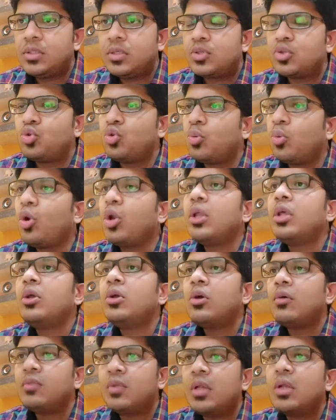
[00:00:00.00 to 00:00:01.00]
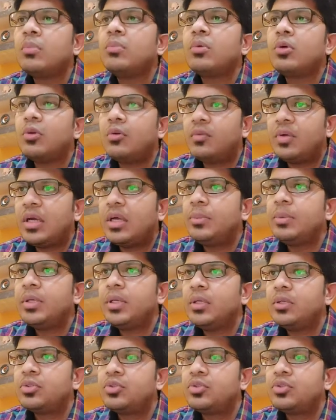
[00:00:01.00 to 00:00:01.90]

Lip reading: the snowballing of the number of diabetics